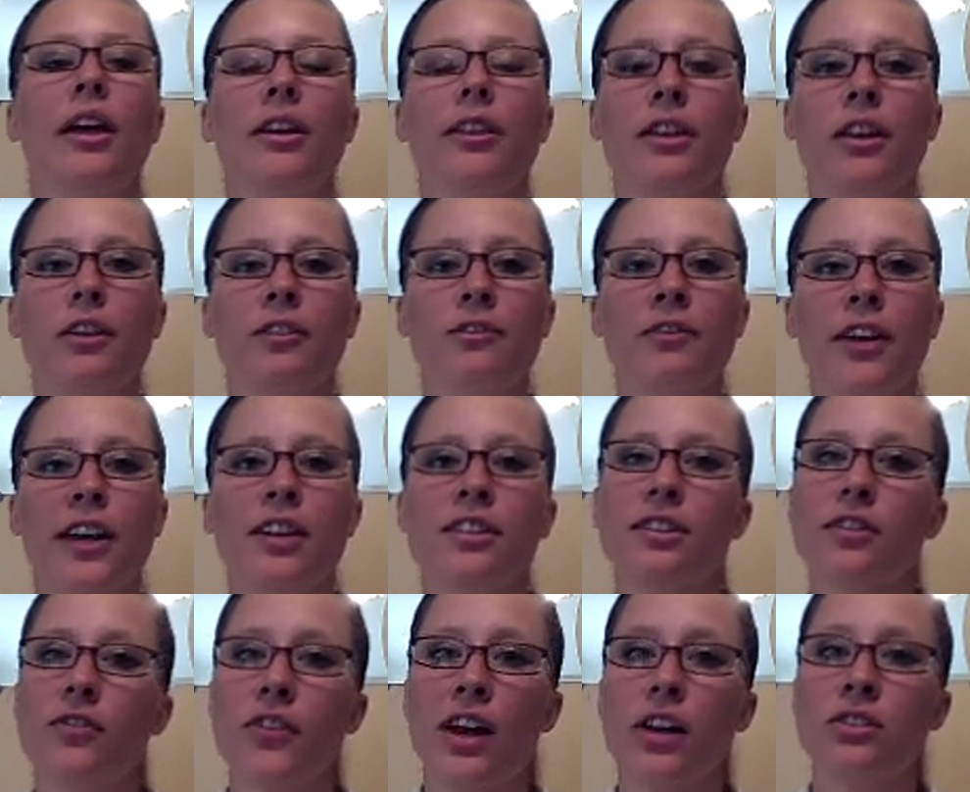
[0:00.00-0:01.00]
The
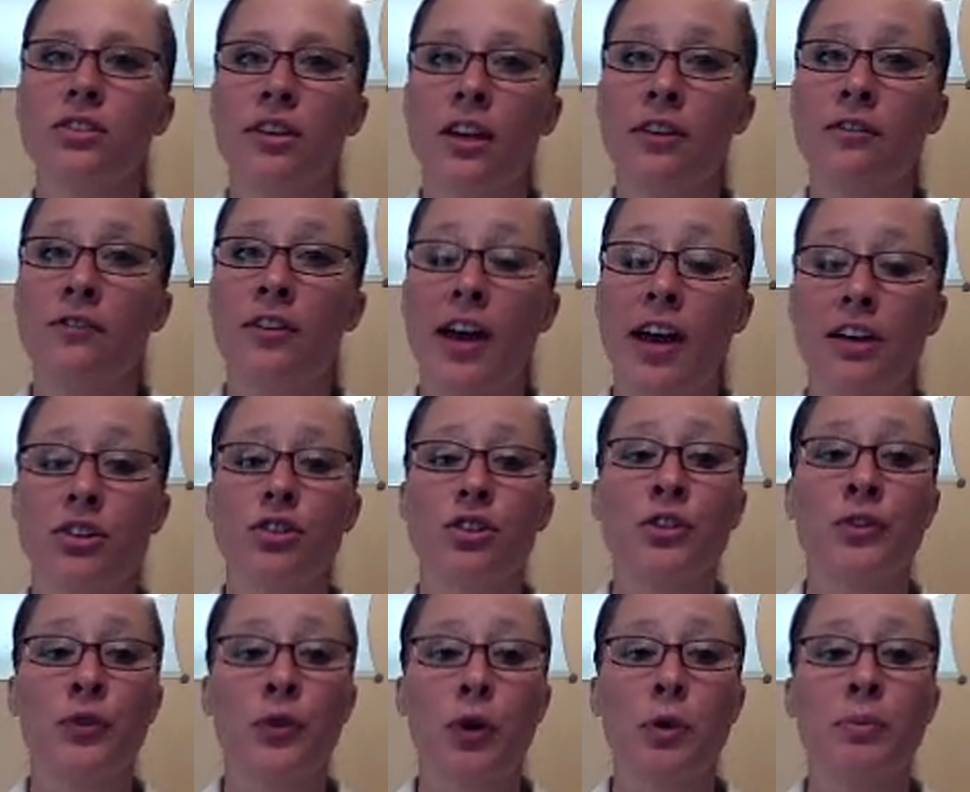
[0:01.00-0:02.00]
Effects of Outside
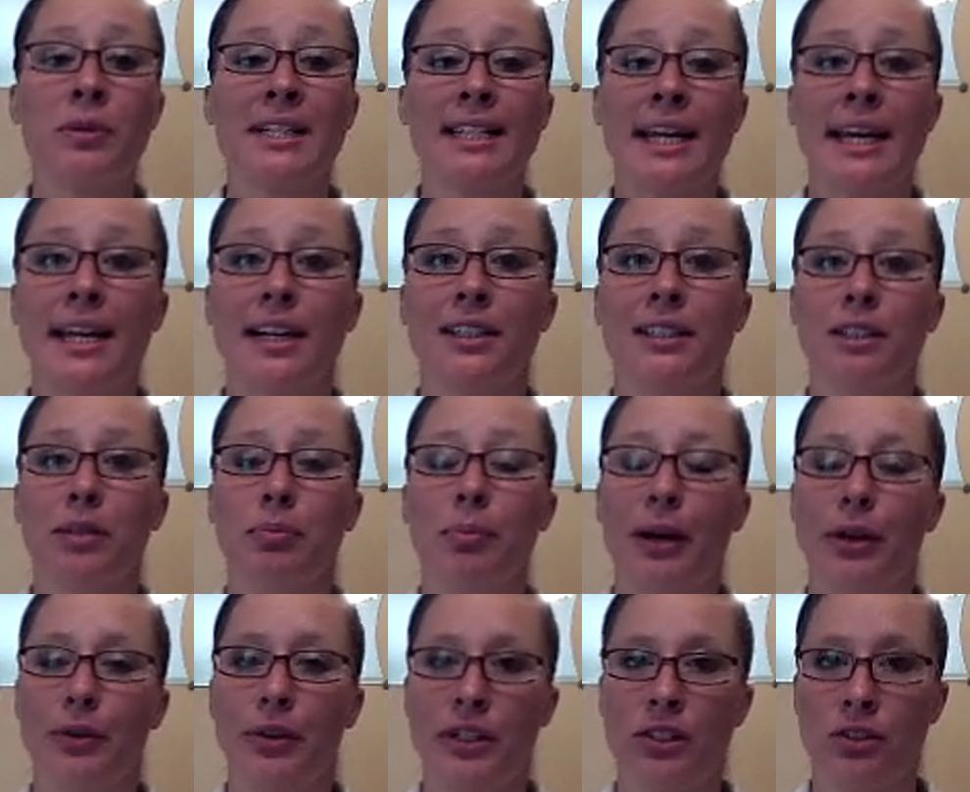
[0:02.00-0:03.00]
Factors for Mattel
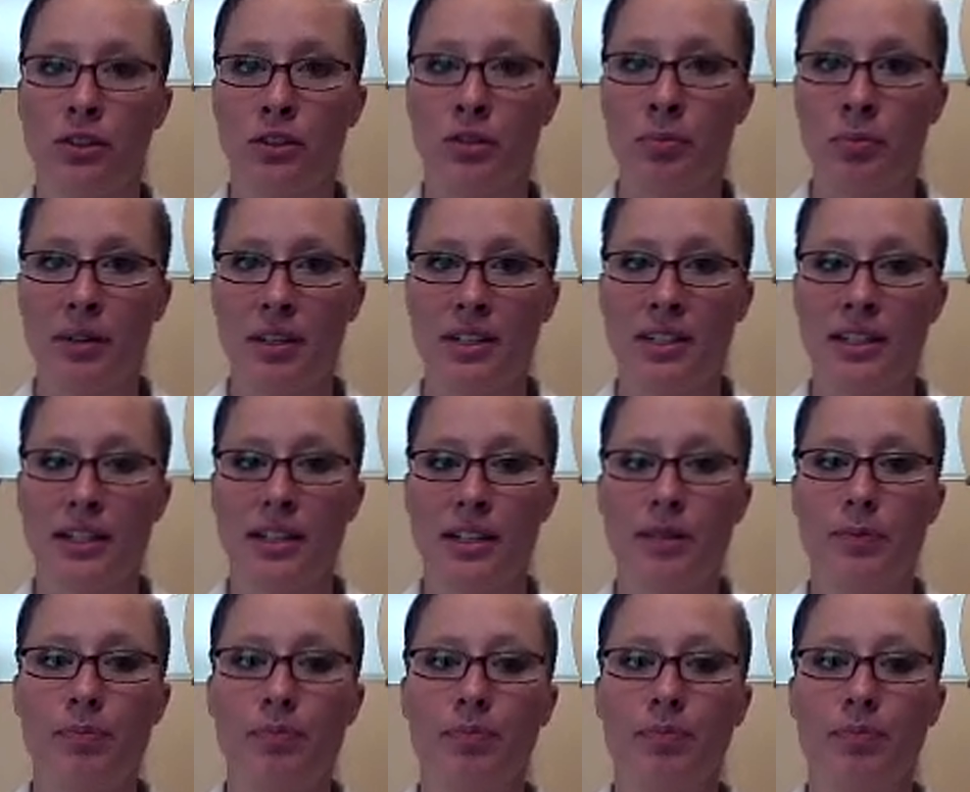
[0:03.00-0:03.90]
by Rachel Kaminsky.